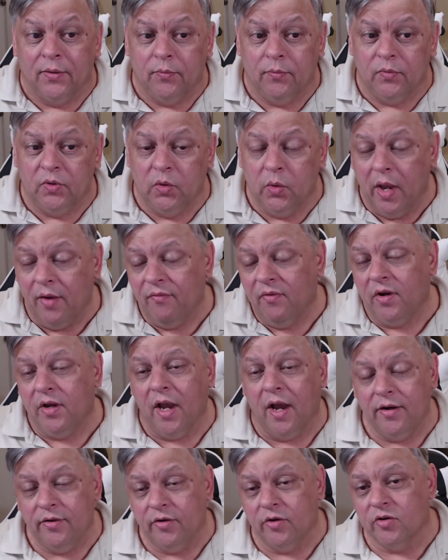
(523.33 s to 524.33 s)
You haven't
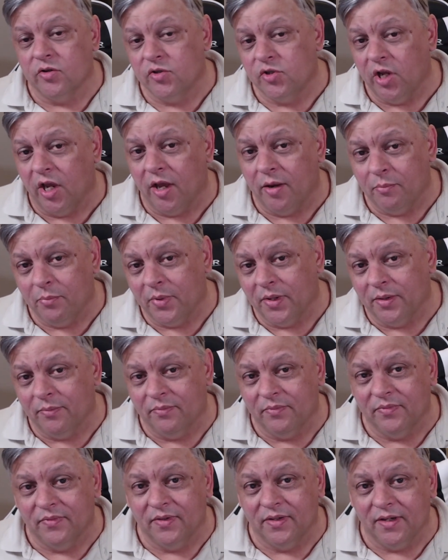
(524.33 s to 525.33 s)
gotten yours yet, but
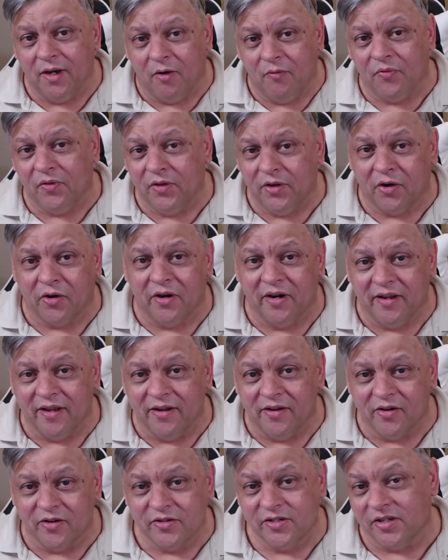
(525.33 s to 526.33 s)
hopefully you're going to
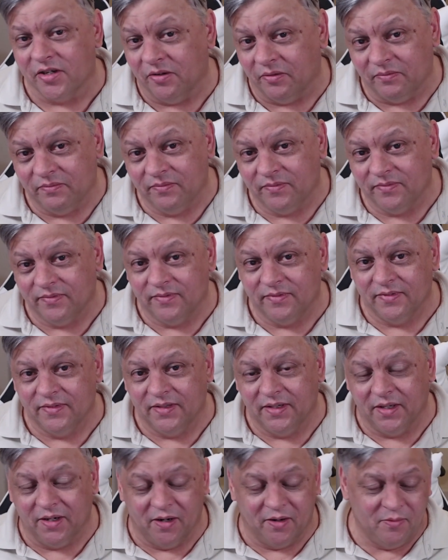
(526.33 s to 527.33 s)
get yours soon,
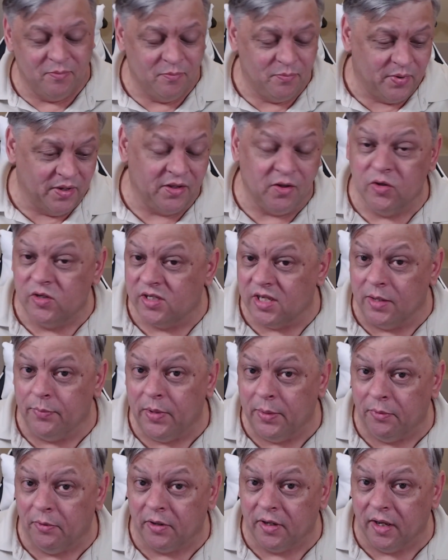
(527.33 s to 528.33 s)
you know? But you see
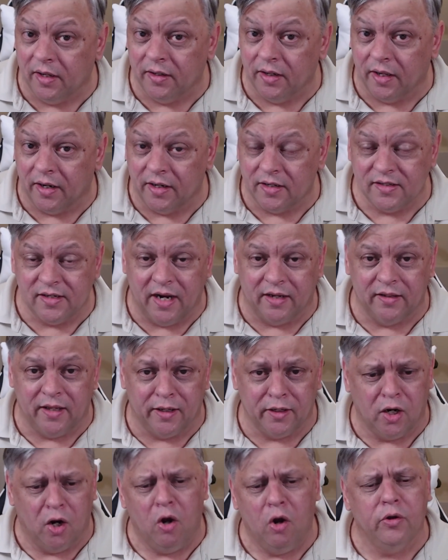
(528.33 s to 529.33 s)
people getting it. It's not
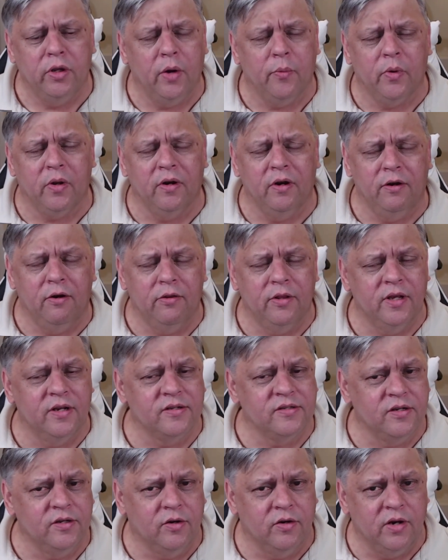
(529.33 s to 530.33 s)
like, oh, yeah, we're going to do
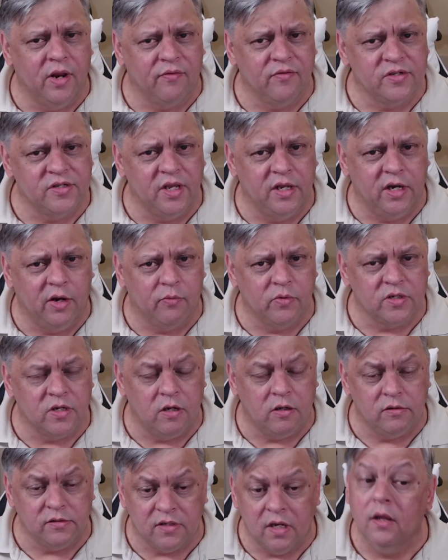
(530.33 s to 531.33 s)
this, and you never see any
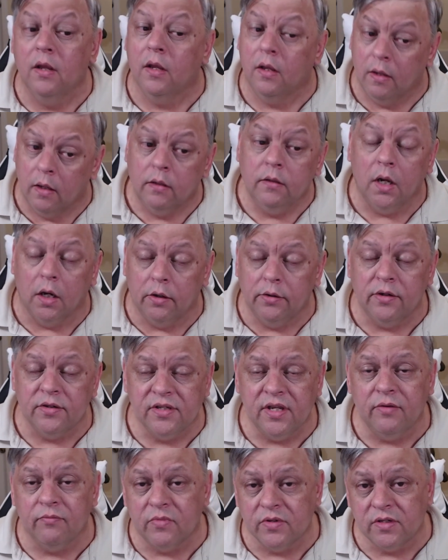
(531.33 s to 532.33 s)
results. No, you're
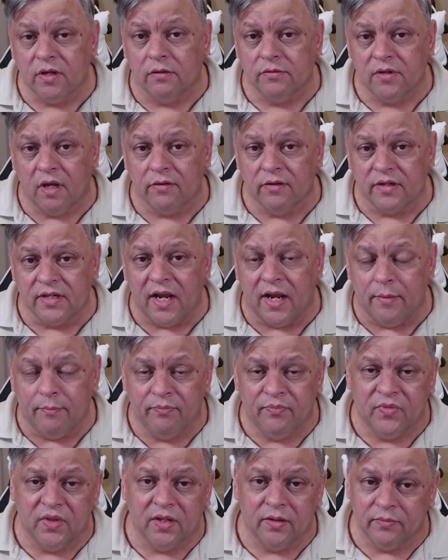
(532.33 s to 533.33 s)
seeing results all the time.
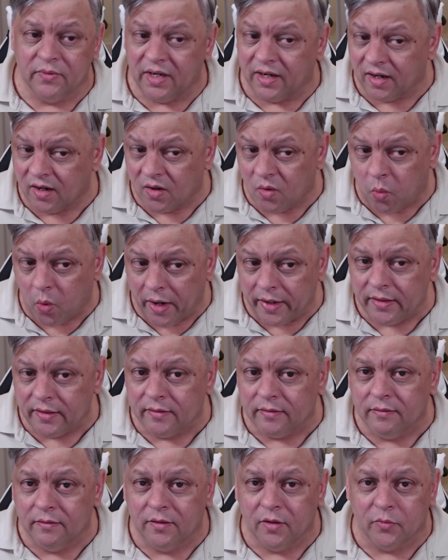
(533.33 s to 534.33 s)
They're not
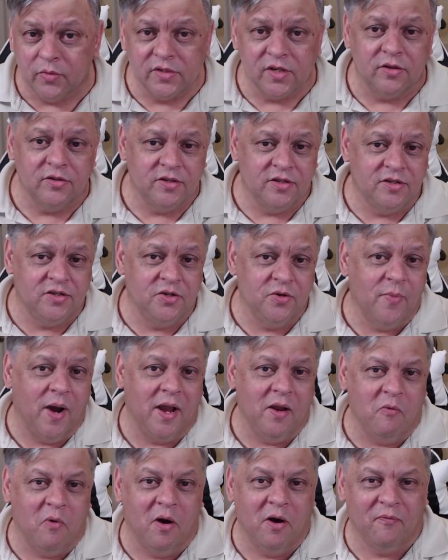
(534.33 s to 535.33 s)
quite the results that you
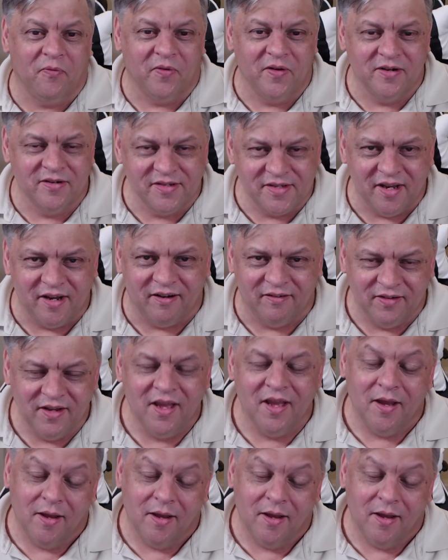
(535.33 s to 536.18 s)
might want for yourself,